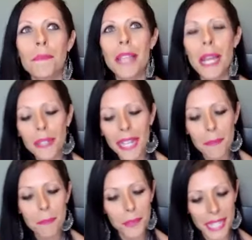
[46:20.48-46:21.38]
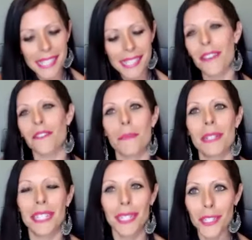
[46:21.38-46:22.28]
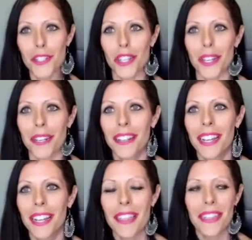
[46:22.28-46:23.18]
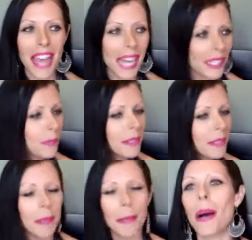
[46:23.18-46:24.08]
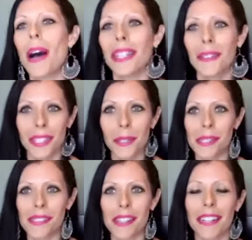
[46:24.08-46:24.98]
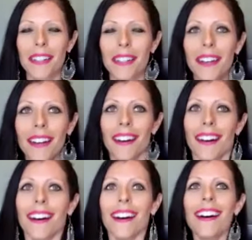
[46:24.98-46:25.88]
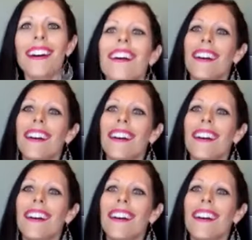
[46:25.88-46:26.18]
And when I embrace that feminine energy, that's when my body really was like,